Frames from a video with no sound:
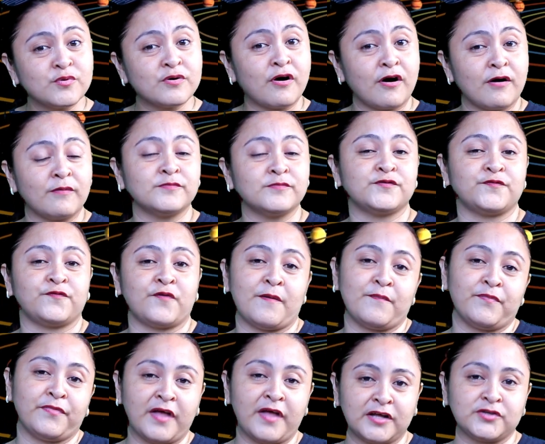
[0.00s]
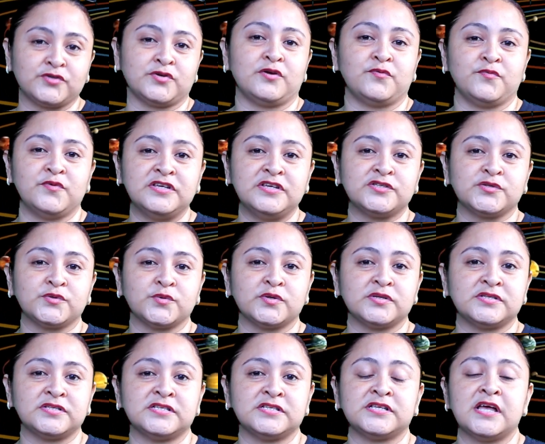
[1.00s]
comes from natural
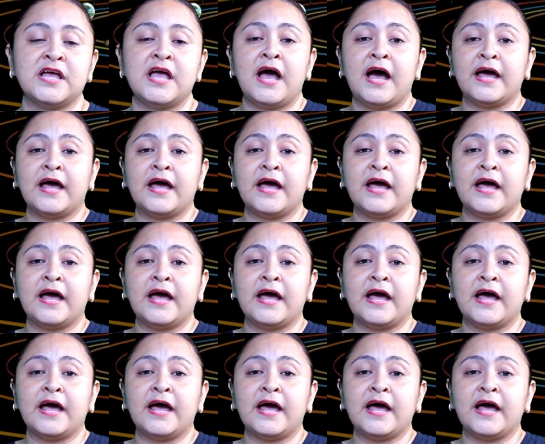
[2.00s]
resources,